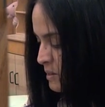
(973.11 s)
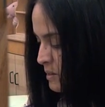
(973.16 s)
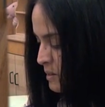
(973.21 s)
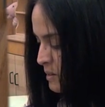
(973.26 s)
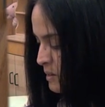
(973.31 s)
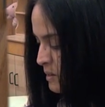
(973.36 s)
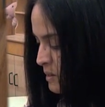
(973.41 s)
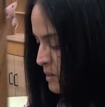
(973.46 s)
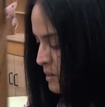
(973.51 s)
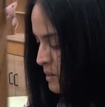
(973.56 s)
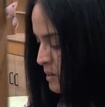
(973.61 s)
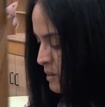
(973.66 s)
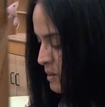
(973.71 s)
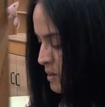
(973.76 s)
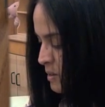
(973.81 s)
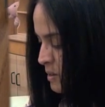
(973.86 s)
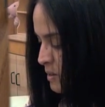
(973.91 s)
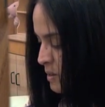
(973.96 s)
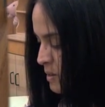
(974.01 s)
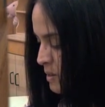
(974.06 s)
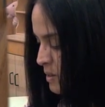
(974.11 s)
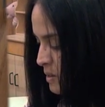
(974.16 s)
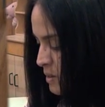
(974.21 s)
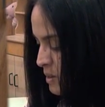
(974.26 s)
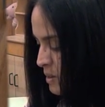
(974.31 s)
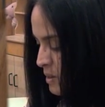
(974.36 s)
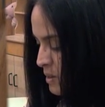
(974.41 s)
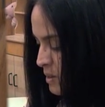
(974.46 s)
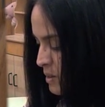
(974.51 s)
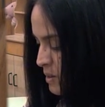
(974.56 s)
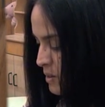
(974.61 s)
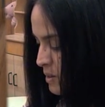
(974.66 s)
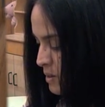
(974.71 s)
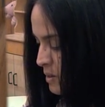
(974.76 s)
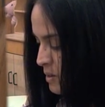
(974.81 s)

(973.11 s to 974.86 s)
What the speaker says: No one is speaking in this clip.